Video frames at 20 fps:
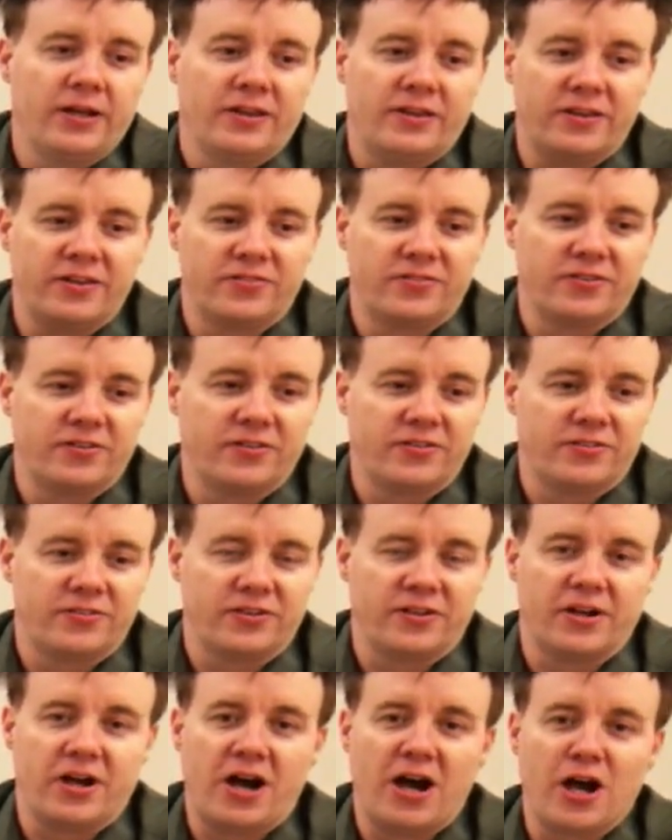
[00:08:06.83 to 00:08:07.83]
This is
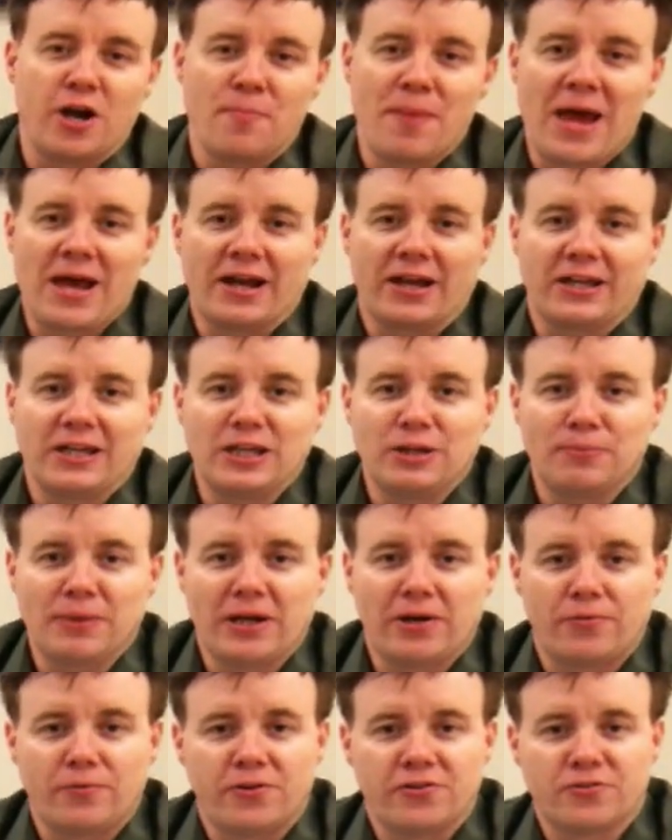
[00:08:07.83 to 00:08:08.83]
an automatic
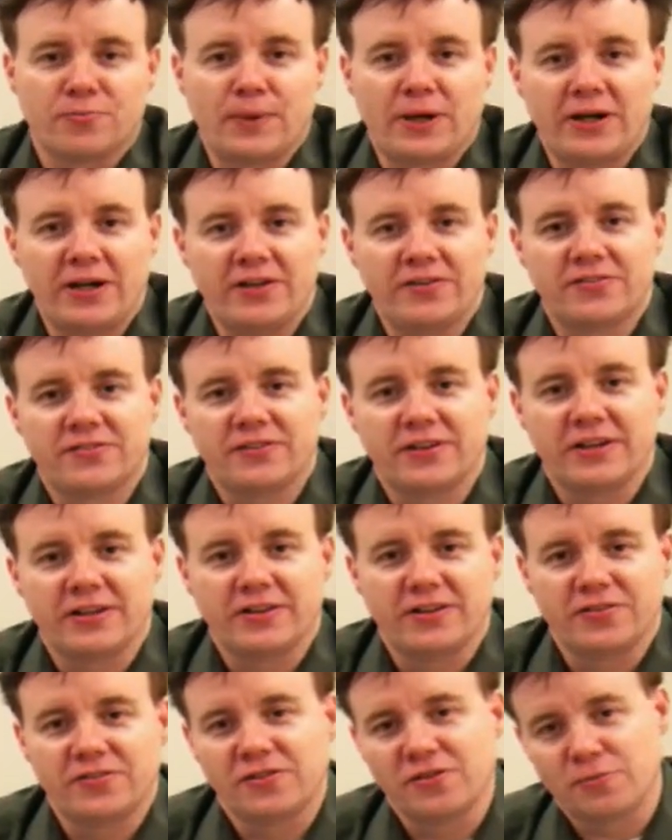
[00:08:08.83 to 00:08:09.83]
email response,
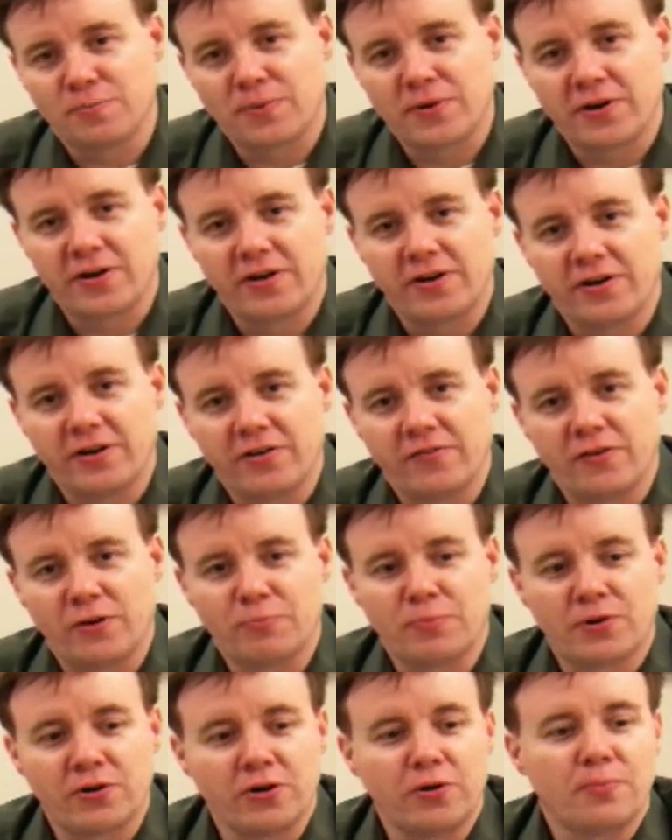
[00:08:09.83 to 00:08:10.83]
and this is part of a
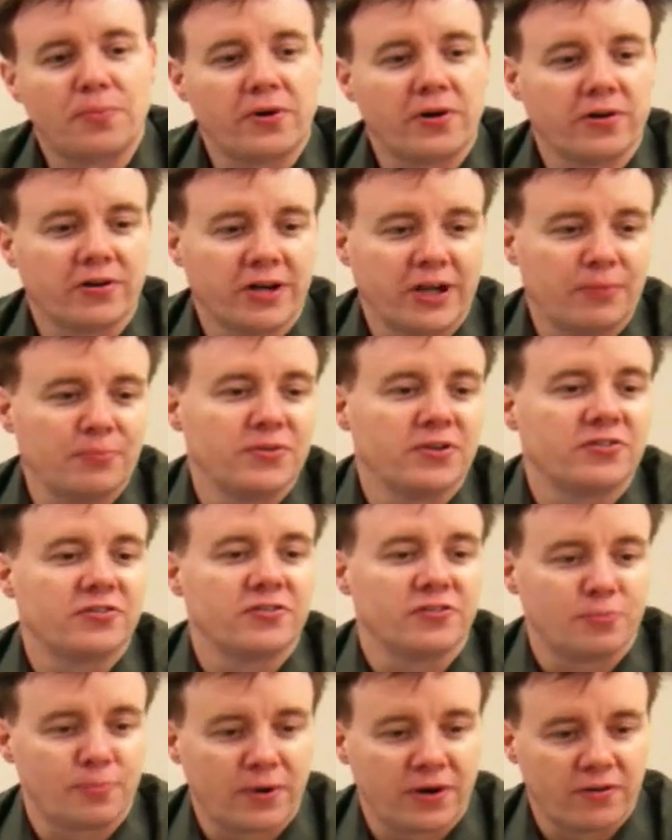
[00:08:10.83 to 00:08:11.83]
Perl program. This
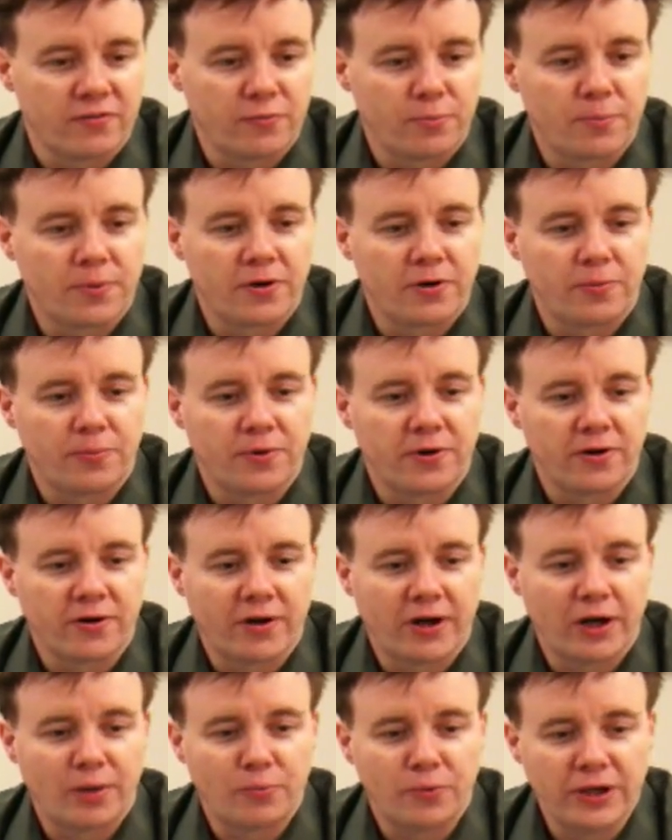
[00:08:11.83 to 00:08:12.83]
is part of a Perl
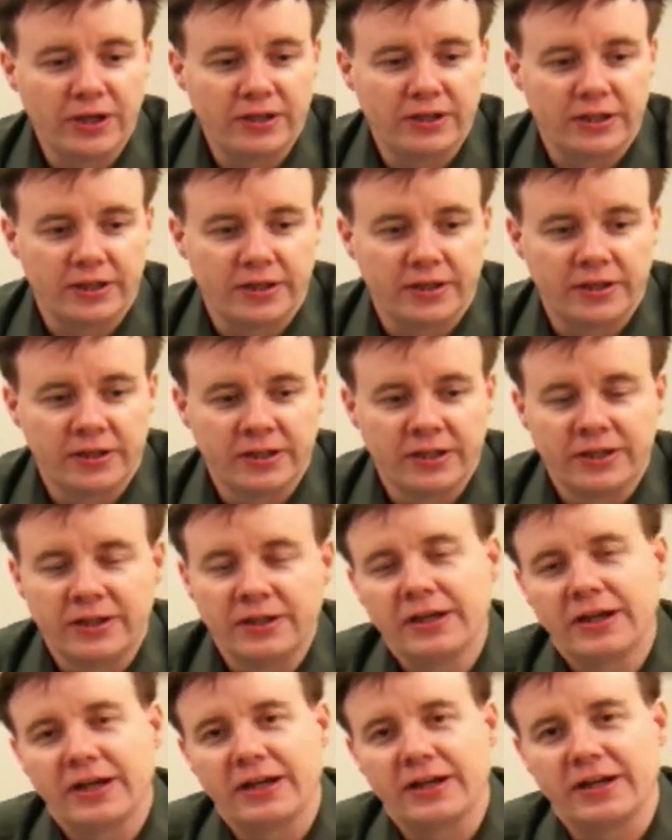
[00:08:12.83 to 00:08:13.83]
program we did.
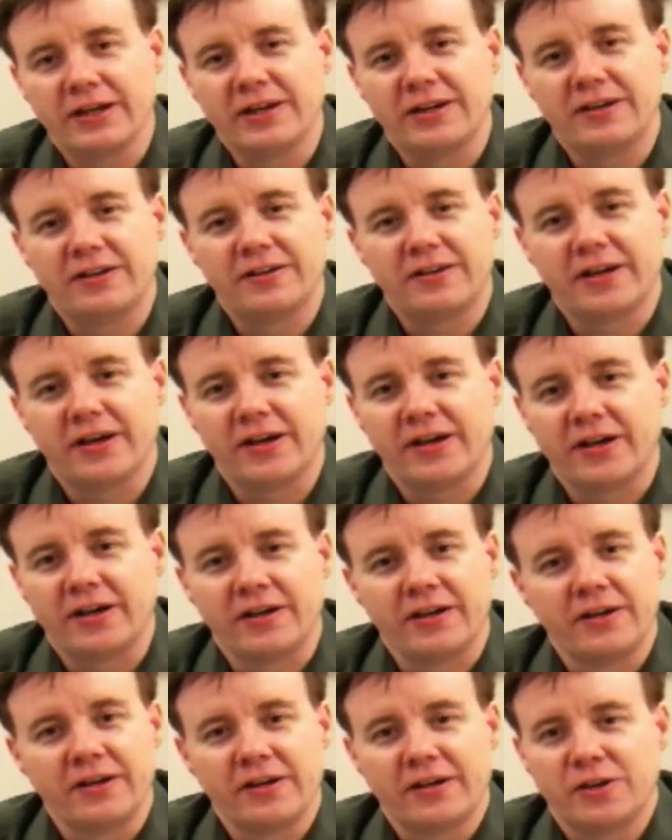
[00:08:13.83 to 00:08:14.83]
And the
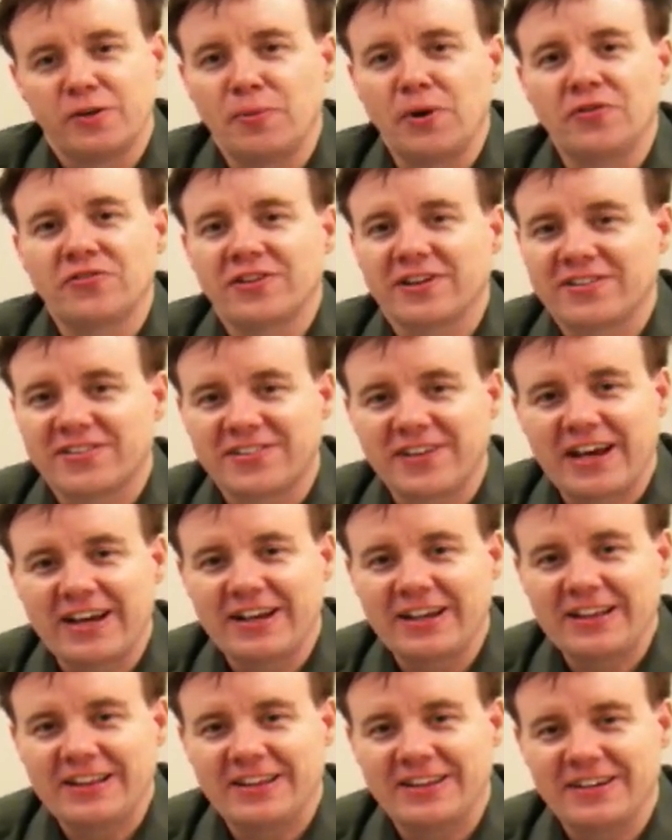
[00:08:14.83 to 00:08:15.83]
most
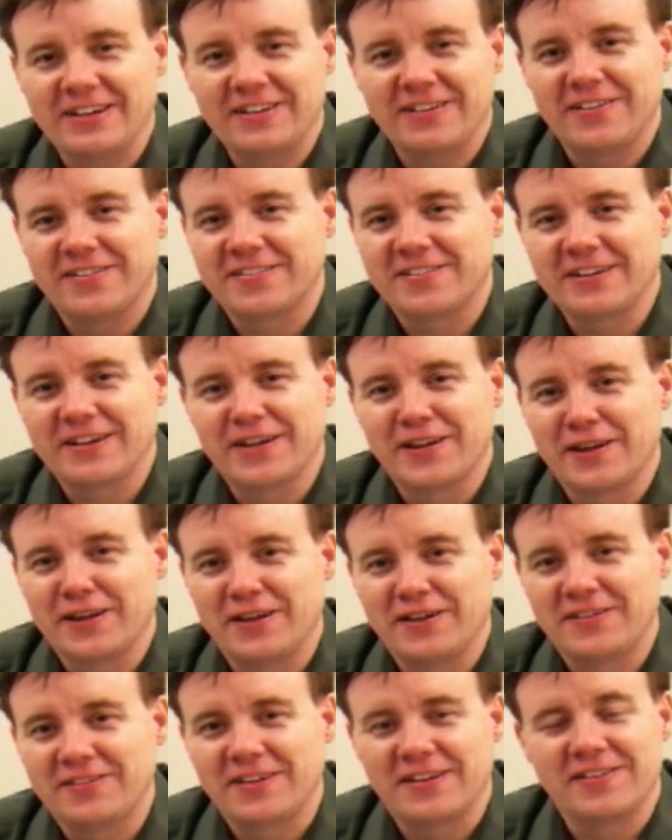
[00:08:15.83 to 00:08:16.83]
exciting thing to see in
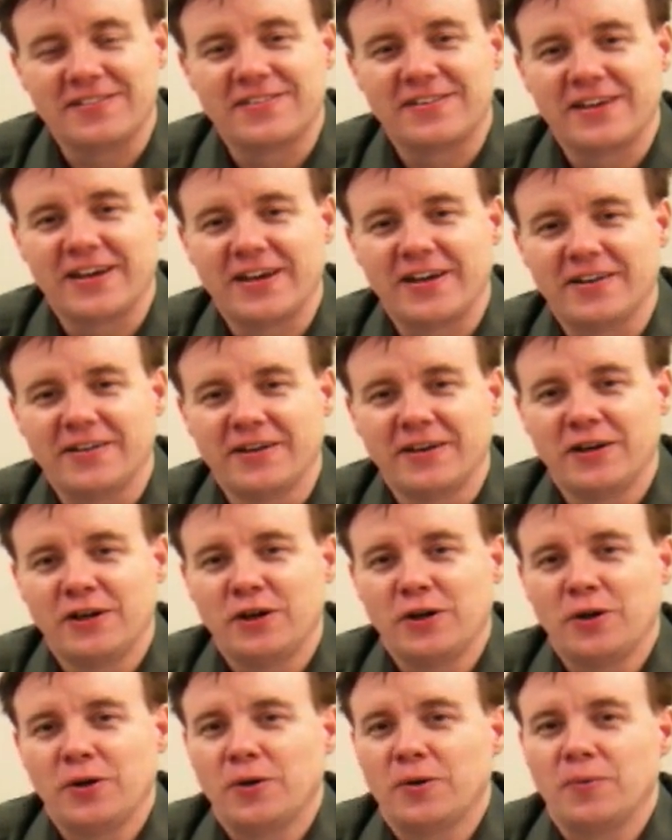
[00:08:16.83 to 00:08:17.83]
these is that
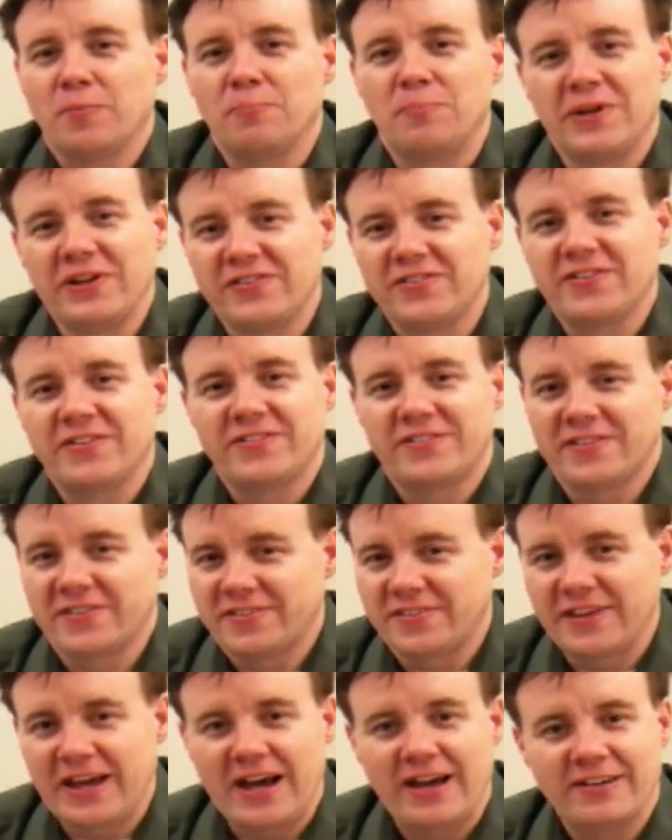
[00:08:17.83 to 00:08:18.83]
business
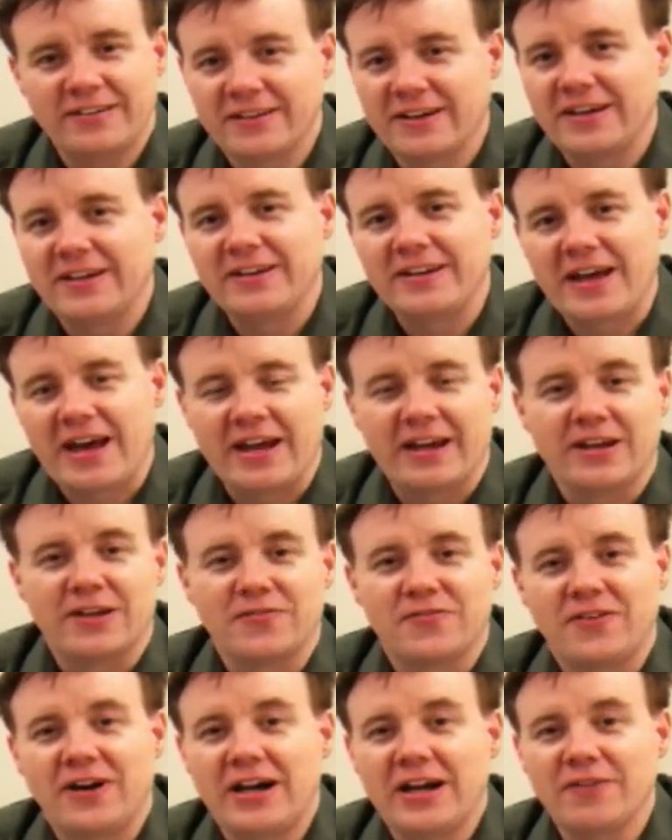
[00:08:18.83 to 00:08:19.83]
is not done 9 to
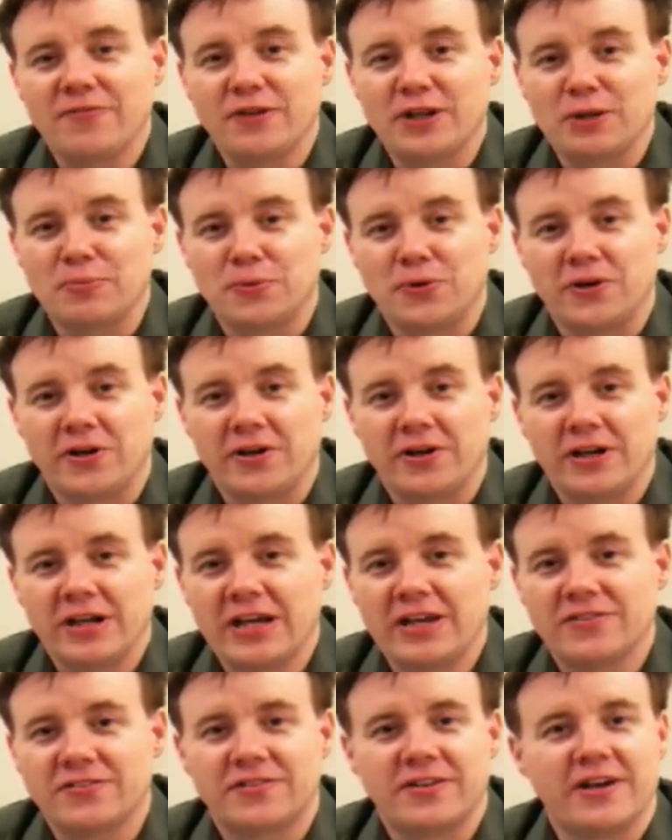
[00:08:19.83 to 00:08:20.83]
5 anymore.
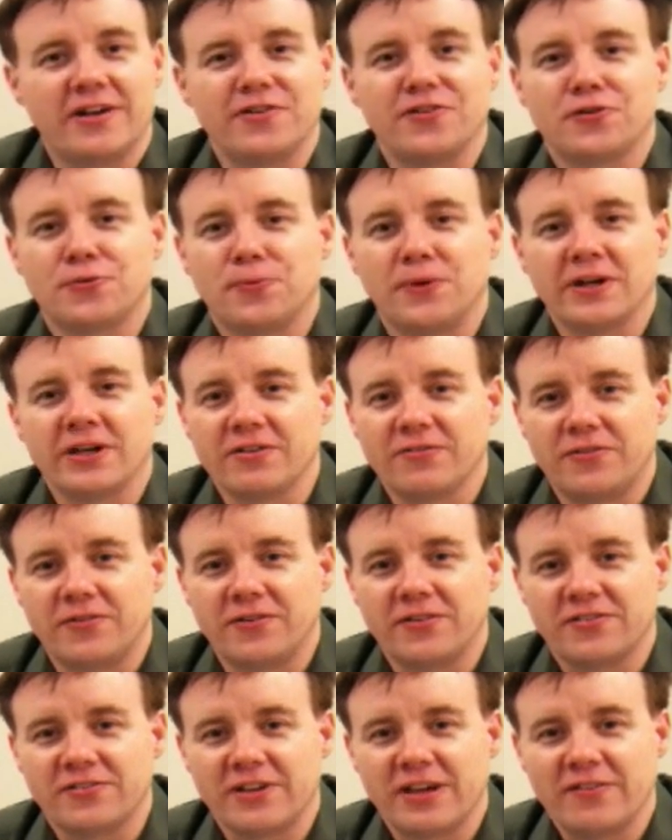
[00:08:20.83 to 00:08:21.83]
It's done
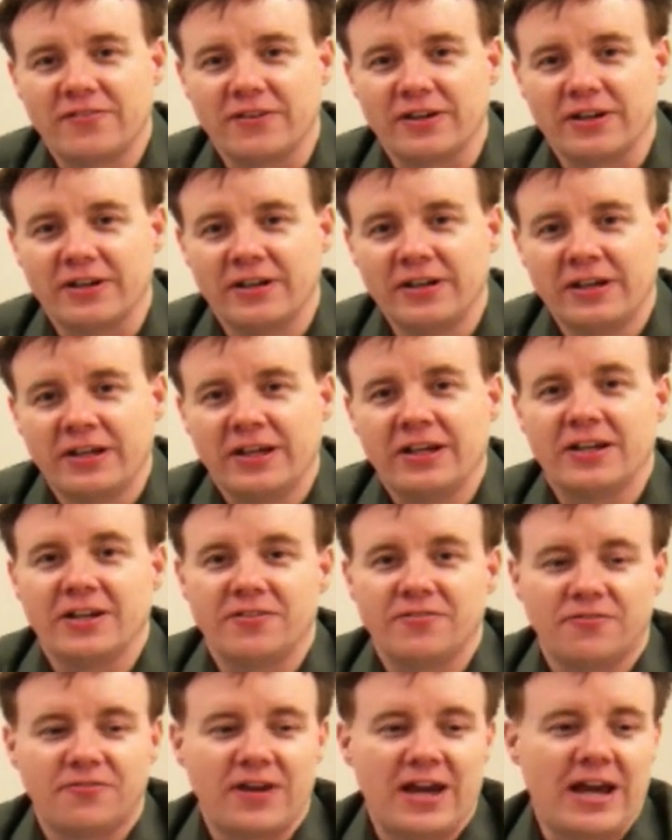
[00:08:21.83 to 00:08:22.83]
24/7. And
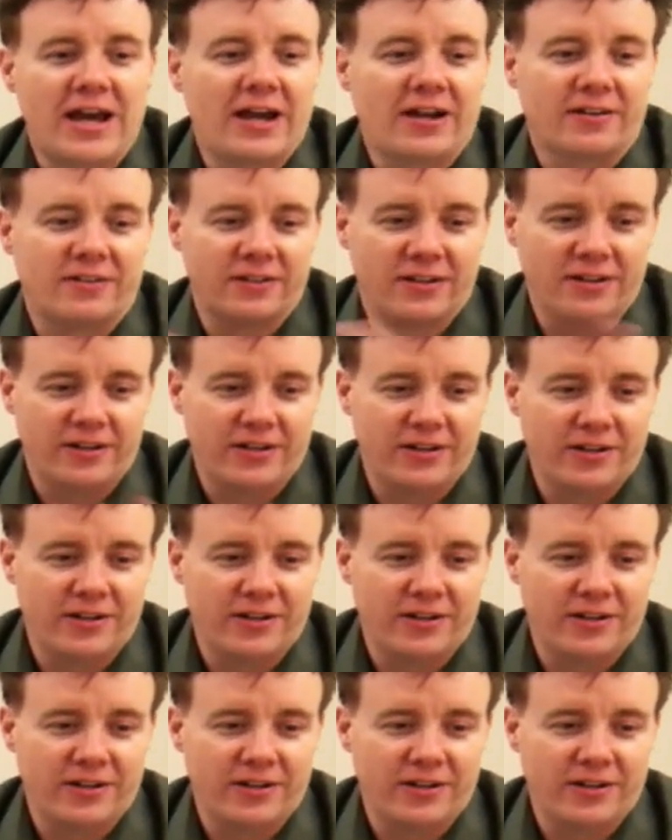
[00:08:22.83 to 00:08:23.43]
in fact,